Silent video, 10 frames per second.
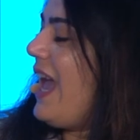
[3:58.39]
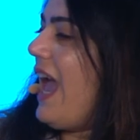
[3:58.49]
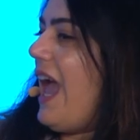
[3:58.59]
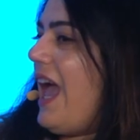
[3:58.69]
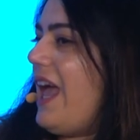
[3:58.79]

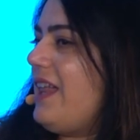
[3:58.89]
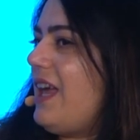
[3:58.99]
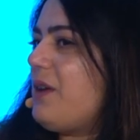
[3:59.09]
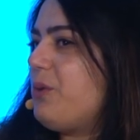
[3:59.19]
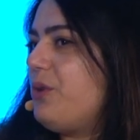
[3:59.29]
and
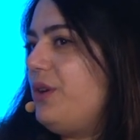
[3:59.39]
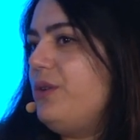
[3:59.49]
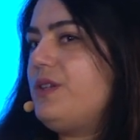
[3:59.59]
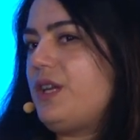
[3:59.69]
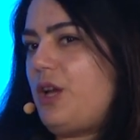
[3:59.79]
that would
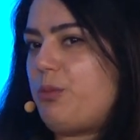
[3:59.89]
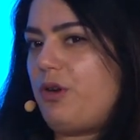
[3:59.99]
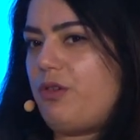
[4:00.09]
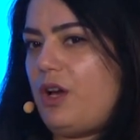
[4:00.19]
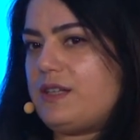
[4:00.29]
reduce the number
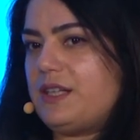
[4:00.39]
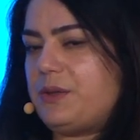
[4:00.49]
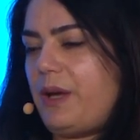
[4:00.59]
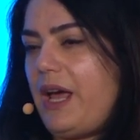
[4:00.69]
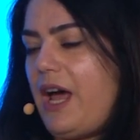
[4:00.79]
of losses
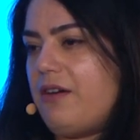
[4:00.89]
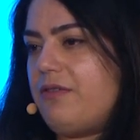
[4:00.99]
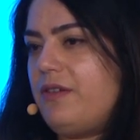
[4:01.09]
we have.